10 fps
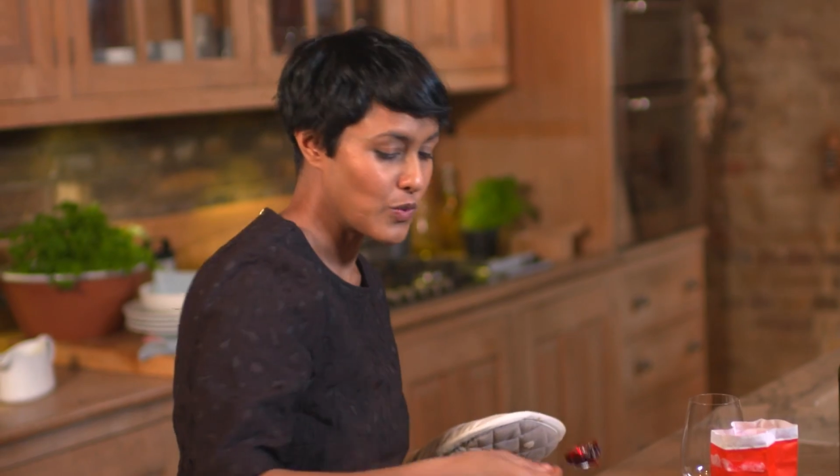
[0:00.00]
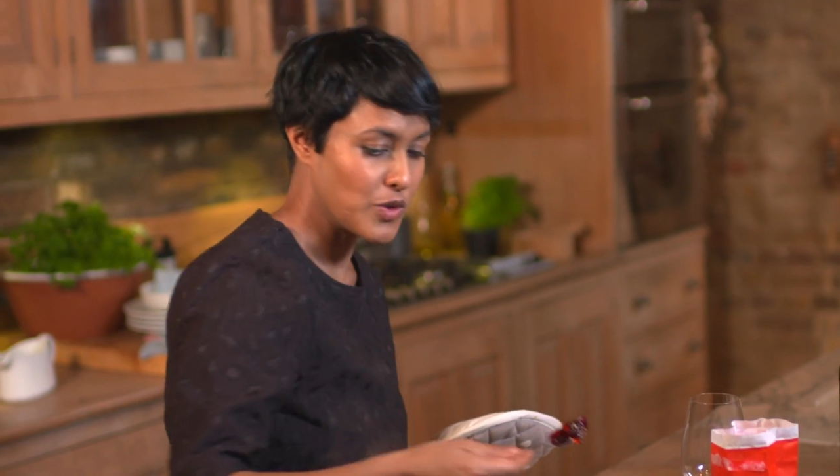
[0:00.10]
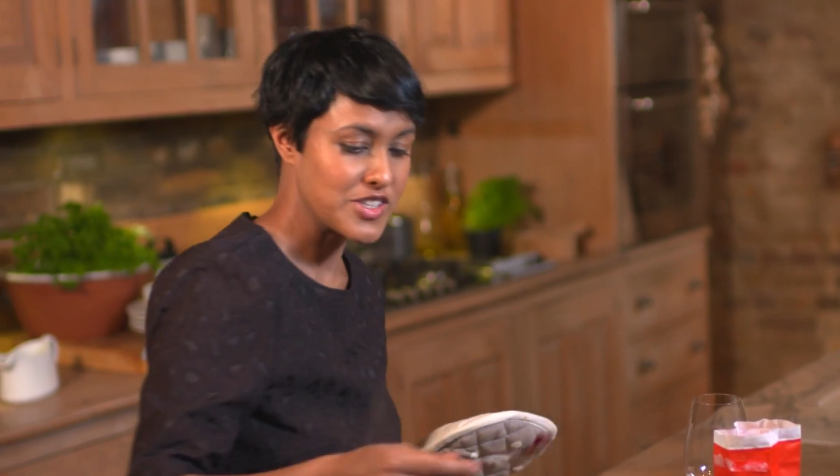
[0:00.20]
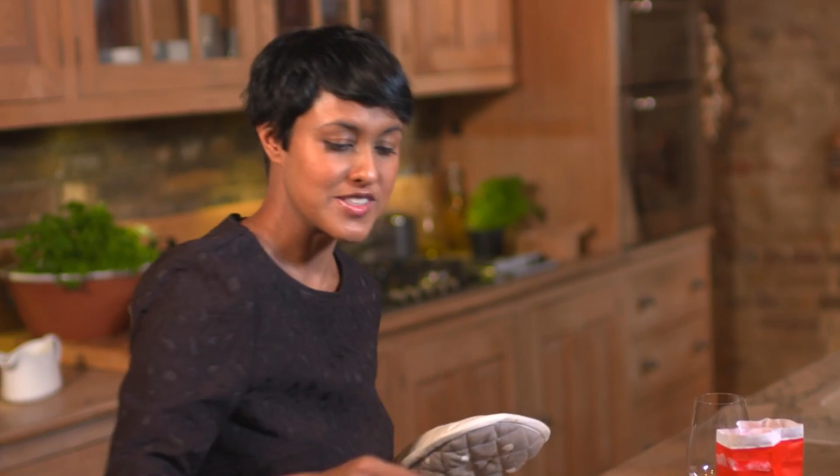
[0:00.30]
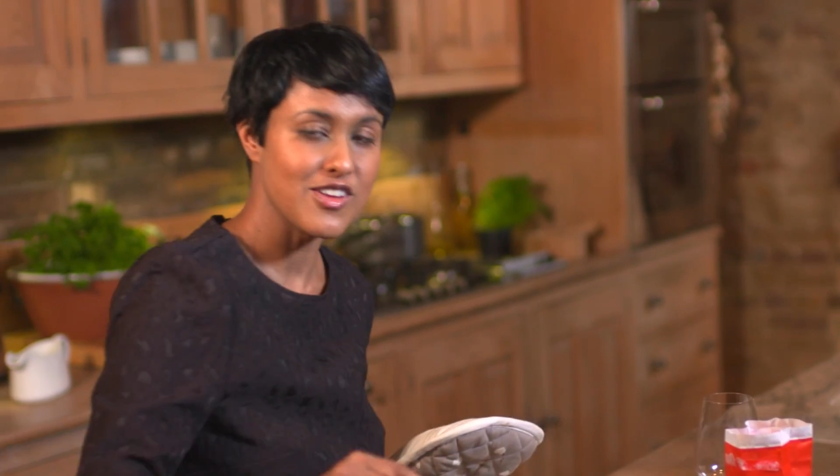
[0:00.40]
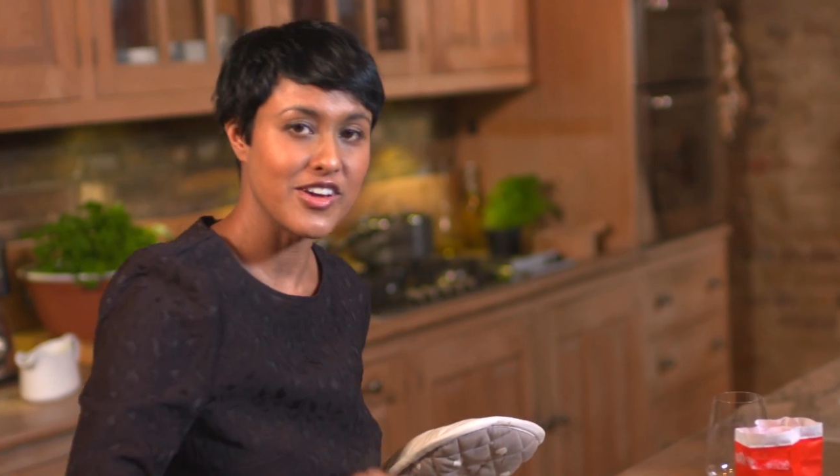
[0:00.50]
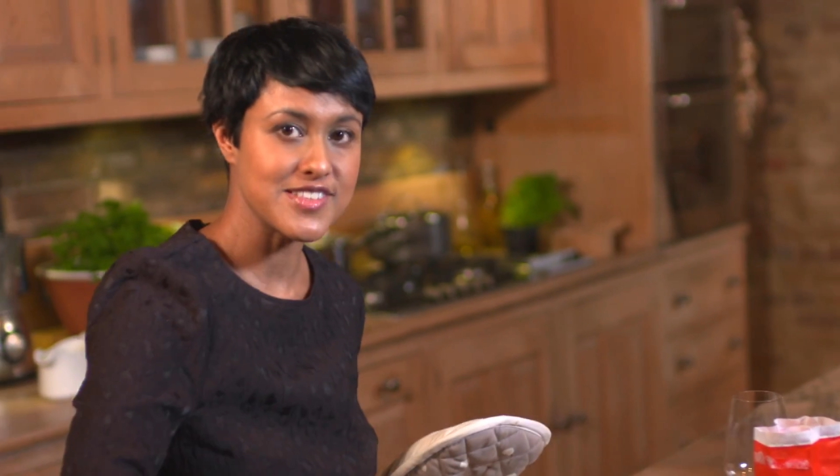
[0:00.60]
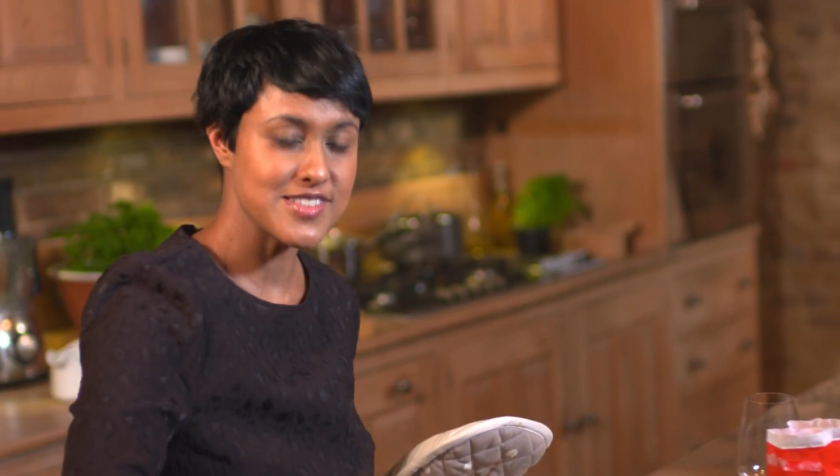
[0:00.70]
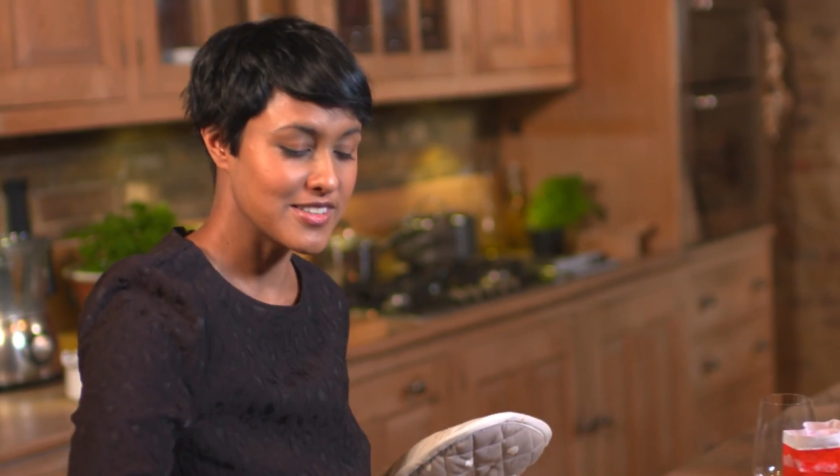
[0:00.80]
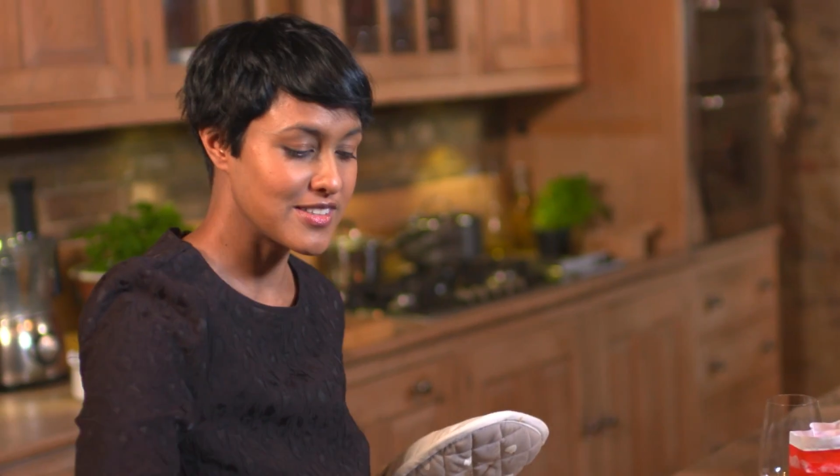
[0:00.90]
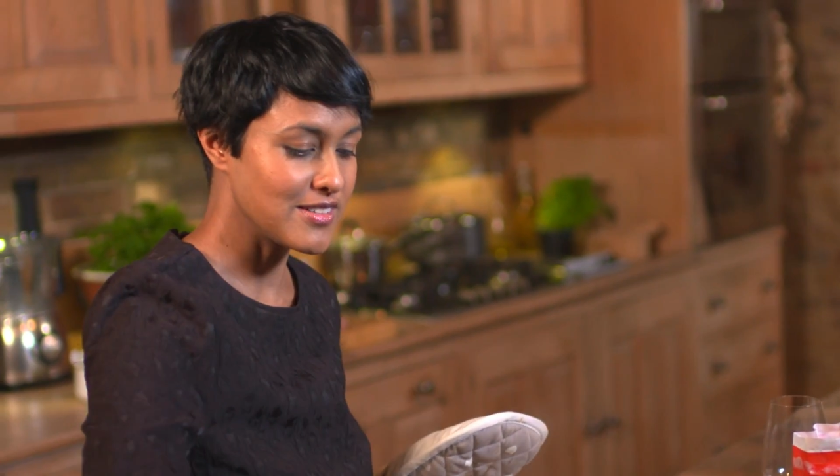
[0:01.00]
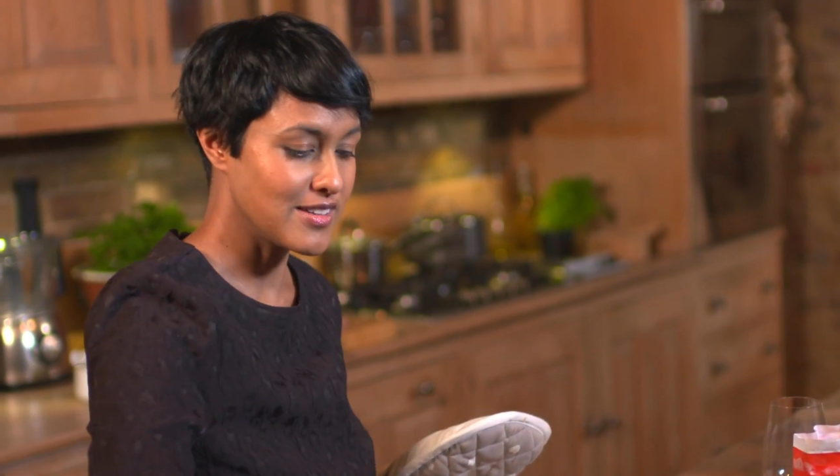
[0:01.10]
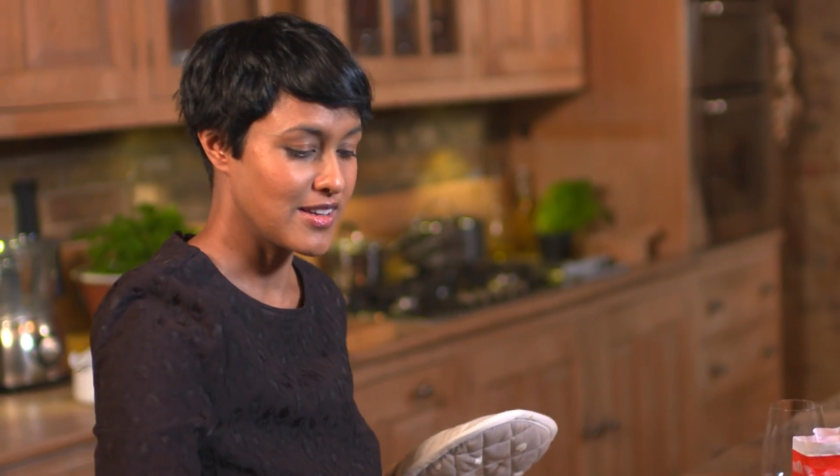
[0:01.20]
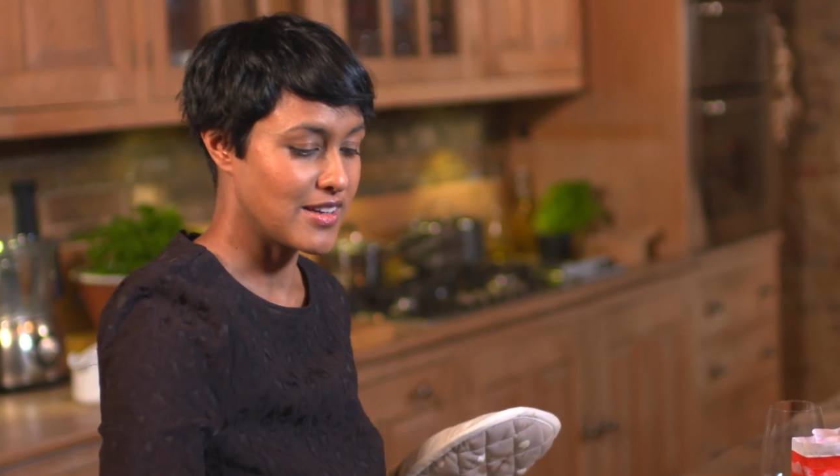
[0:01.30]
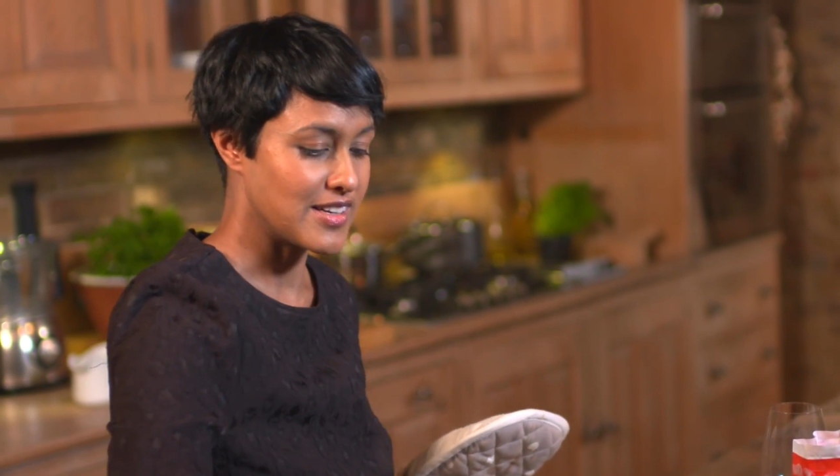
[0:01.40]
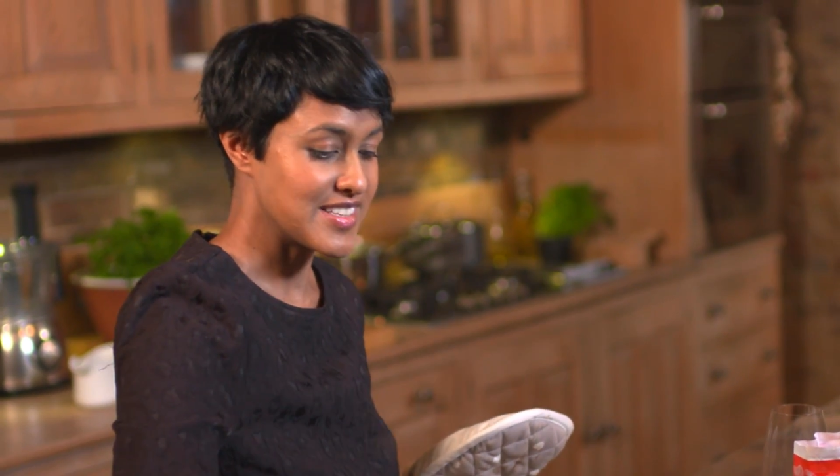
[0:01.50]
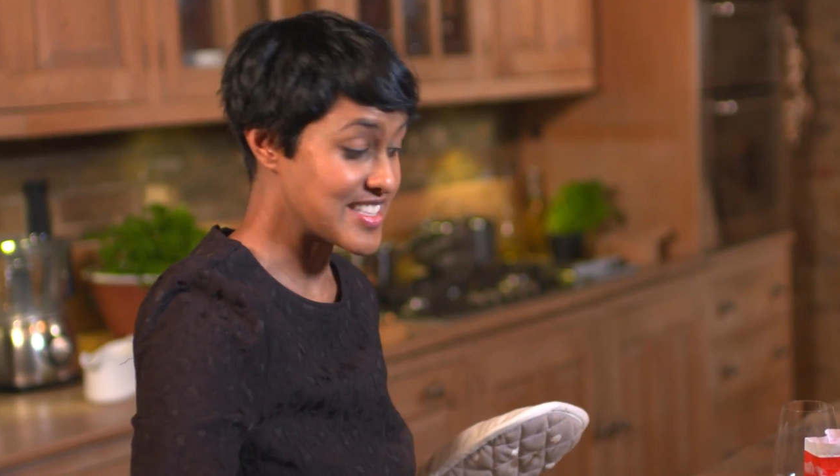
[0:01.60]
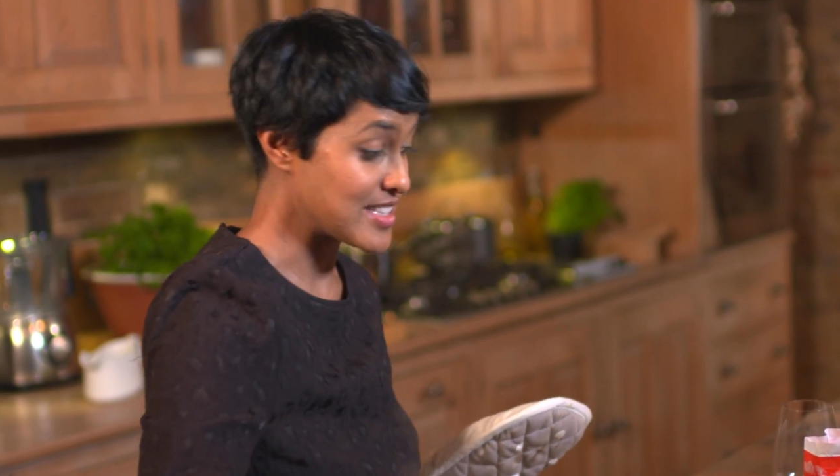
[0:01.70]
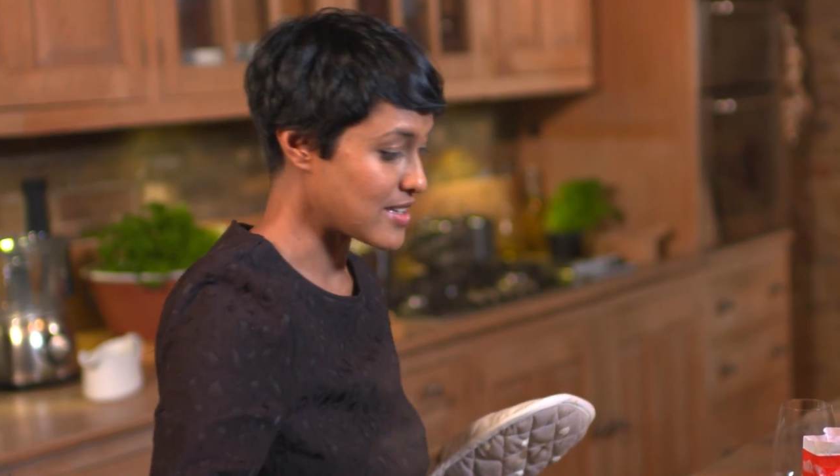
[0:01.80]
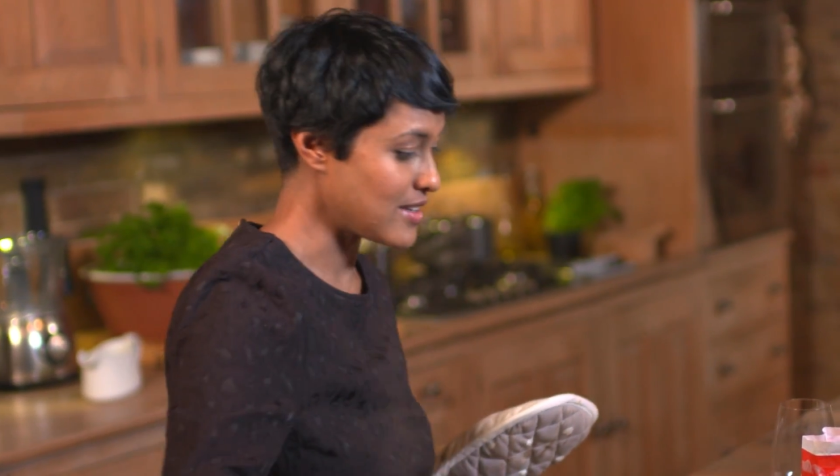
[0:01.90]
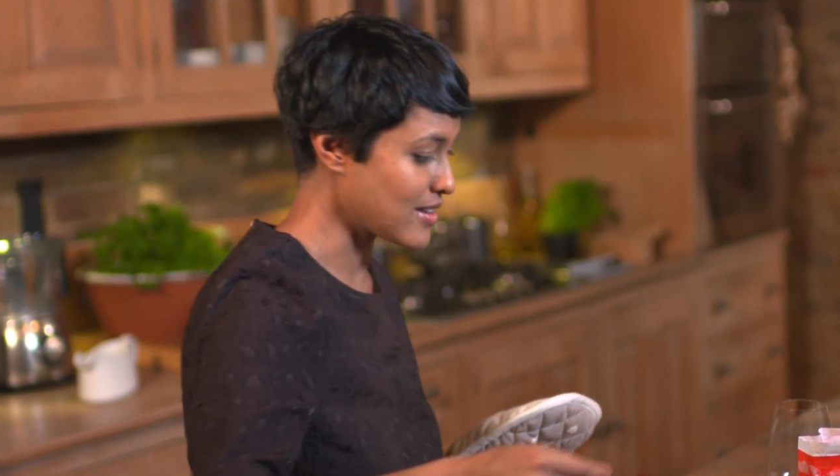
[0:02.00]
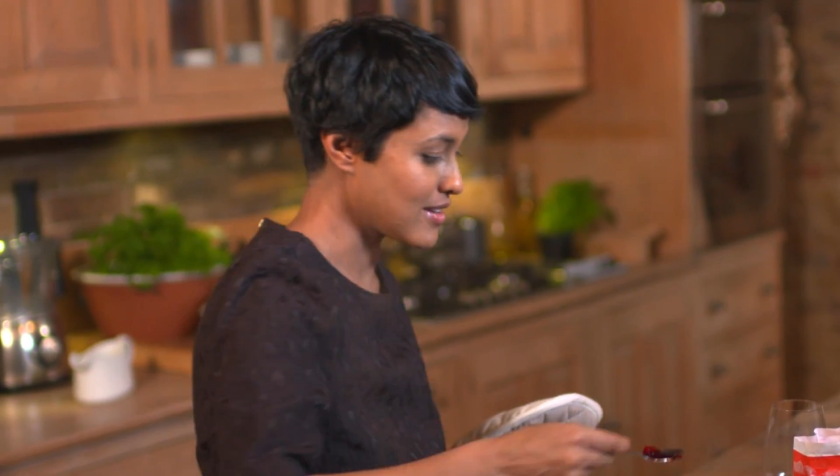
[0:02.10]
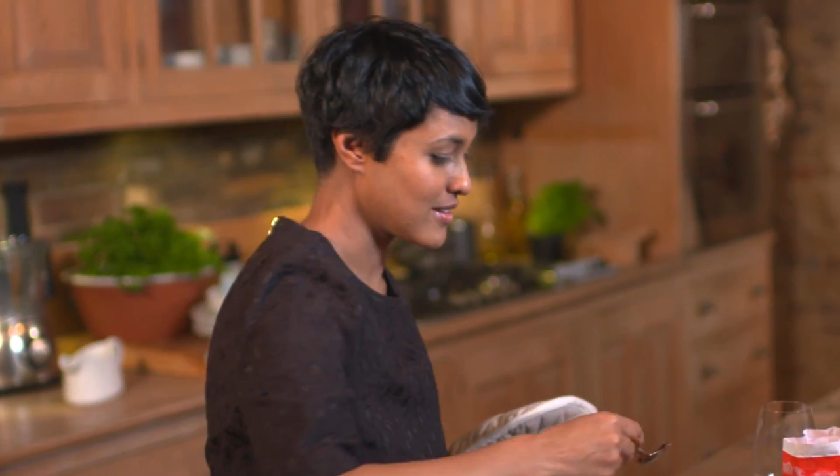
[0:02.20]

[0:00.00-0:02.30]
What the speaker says: which is nice and acidic.